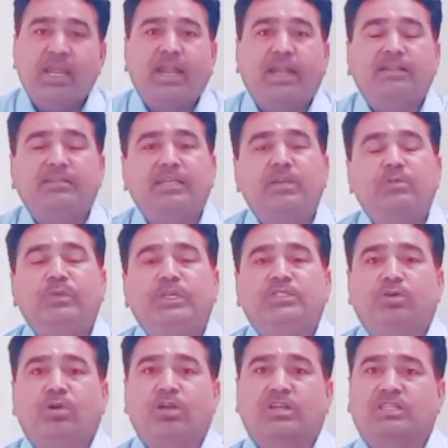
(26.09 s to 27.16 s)
and then we
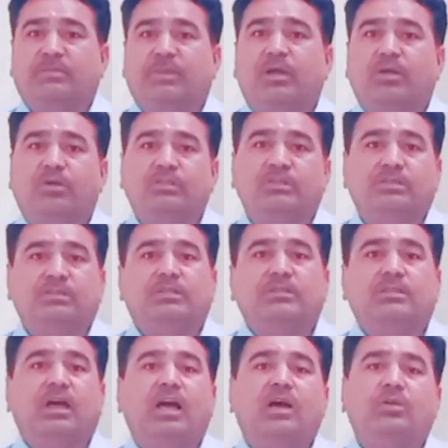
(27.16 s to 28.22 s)
talked about
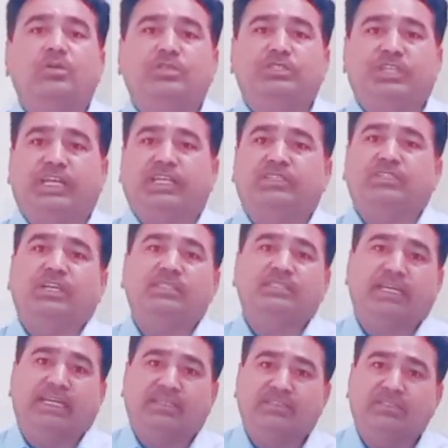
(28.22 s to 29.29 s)
how to change a
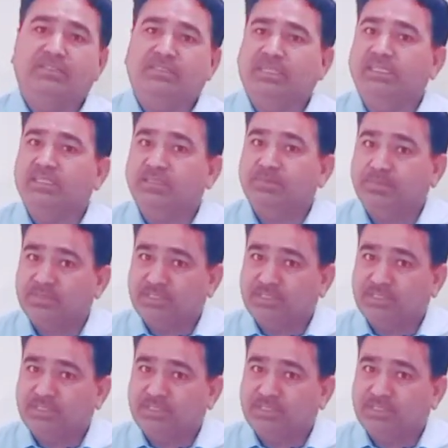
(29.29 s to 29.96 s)
sentence in the